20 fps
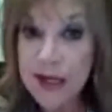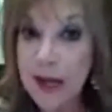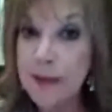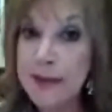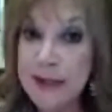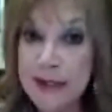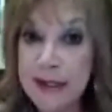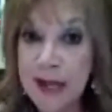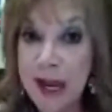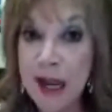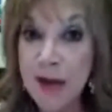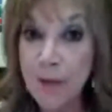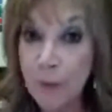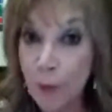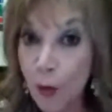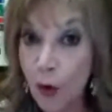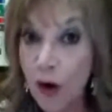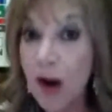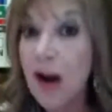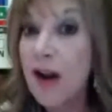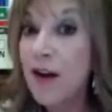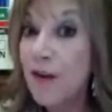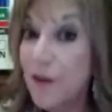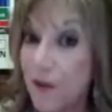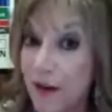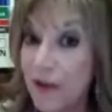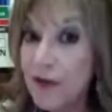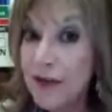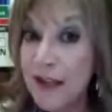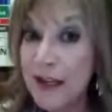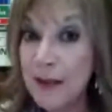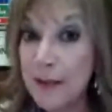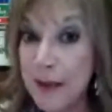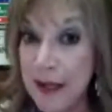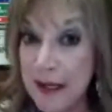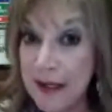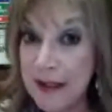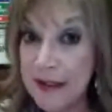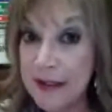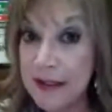three times a day for 15
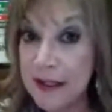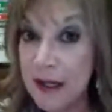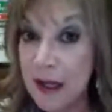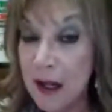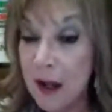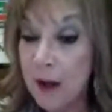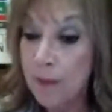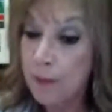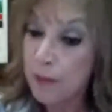minutes